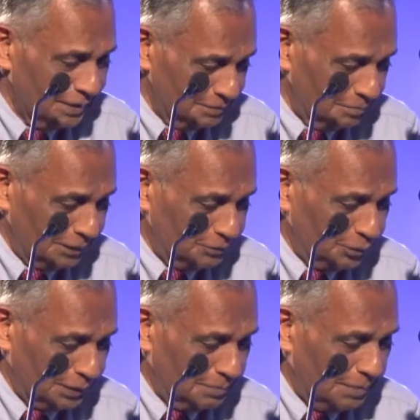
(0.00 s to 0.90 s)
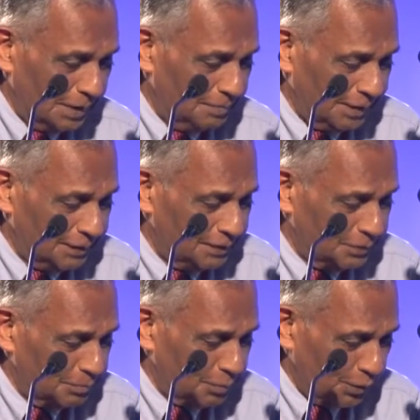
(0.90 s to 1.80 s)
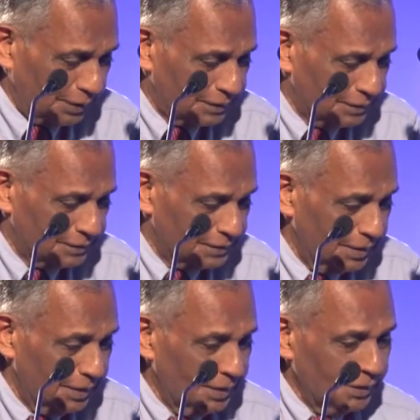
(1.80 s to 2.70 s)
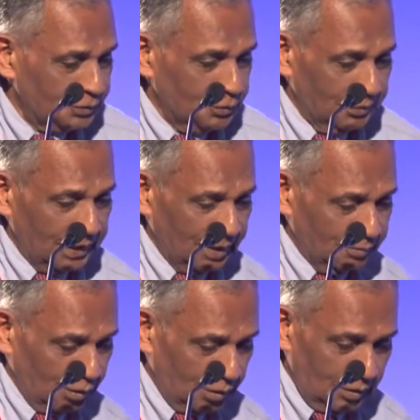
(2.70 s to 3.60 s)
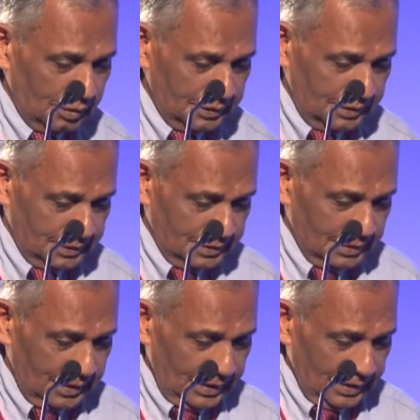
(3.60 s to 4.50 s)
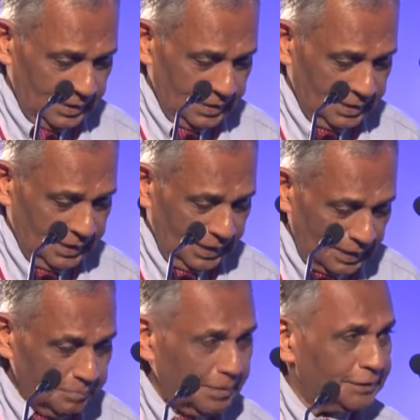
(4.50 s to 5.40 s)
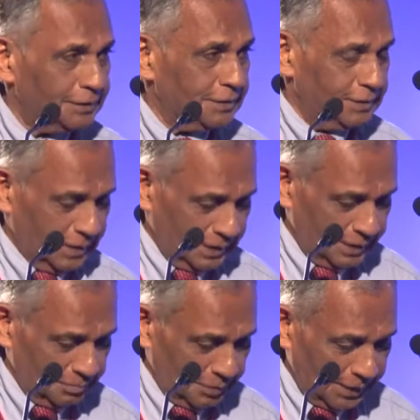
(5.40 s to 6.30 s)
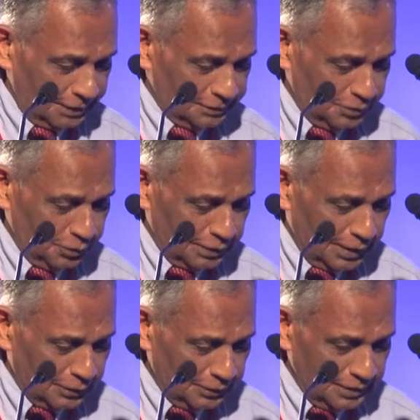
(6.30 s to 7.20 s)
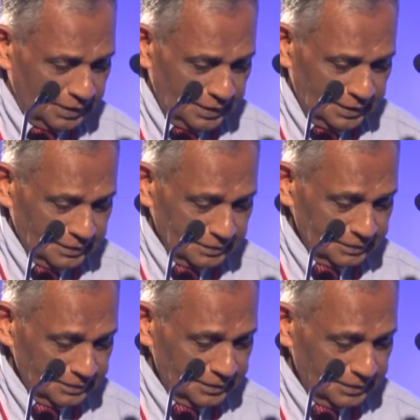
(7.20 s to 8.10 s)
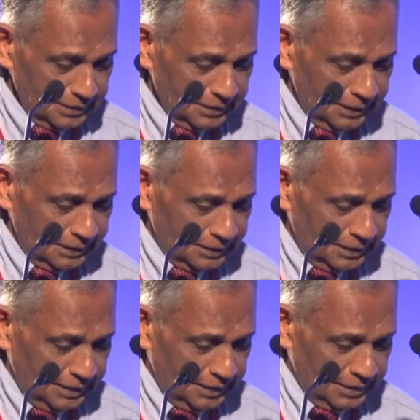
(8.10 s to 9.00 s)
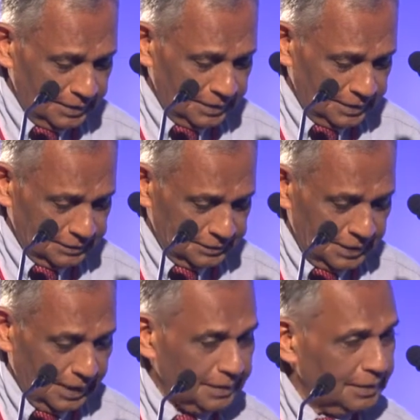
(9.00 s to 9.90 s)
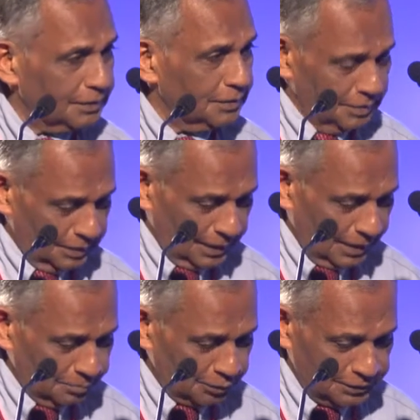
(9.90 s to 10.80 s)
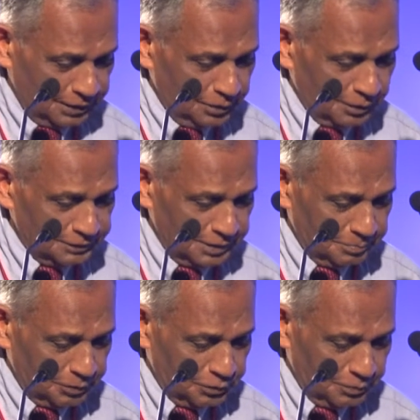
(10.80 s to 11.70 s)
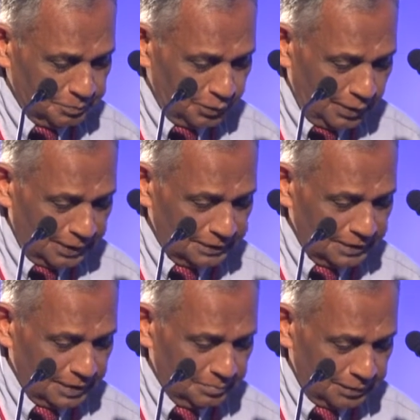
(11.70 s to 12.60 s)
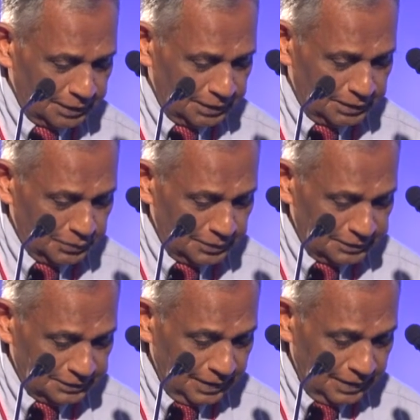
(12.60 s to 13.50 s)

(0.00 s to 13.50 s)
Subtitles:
be suitably amended to provide this. So we have all the elements in place, no doubt, in the Sri Lankan Colombo City concept to provide the competitiveness.